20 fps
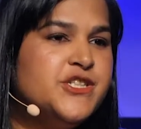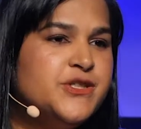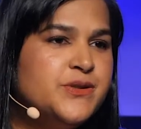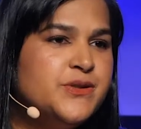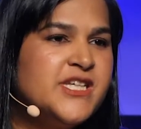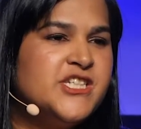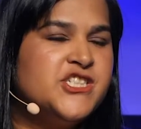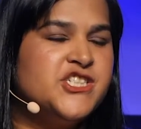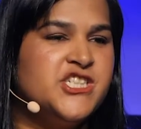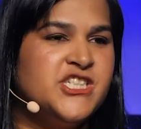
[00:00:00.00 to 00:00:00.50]

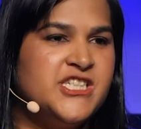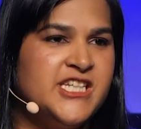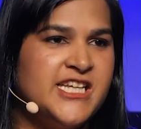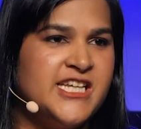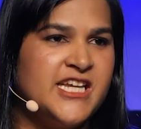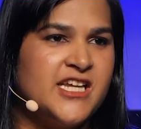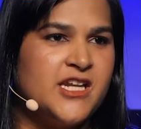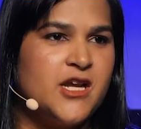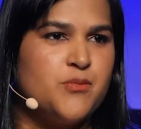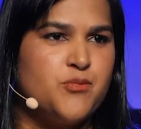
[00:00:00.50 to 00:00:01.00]
knew that she
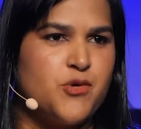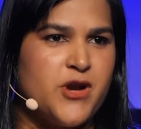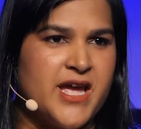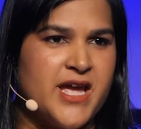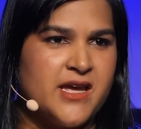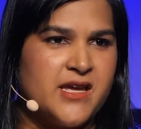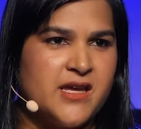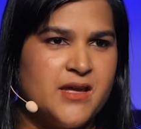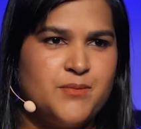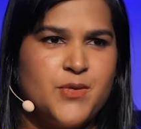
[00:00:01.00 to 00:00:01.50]
needed a
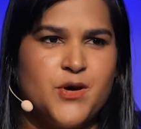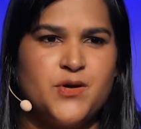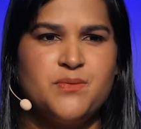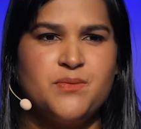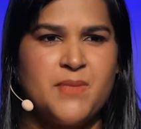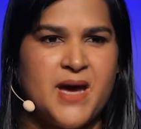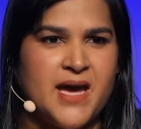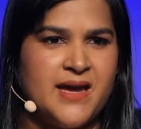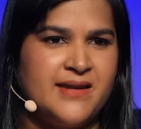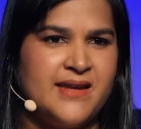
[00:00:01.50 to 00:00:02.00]
break in
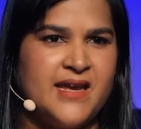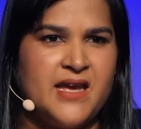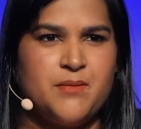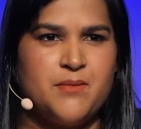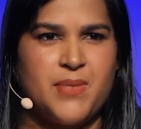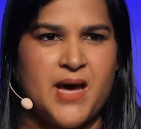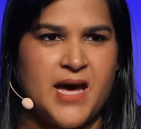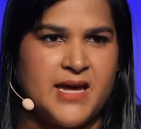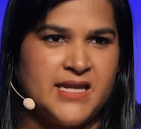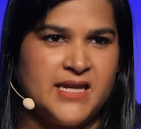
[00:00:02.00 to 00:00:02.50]
both mind
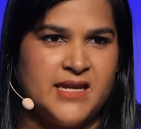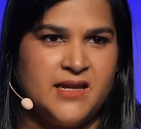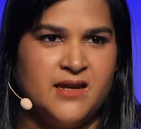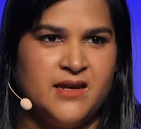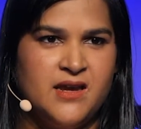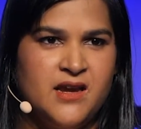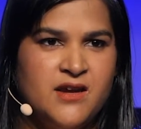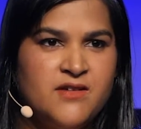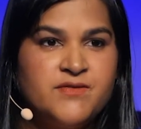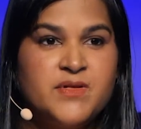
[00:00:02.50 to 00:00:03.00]
and body,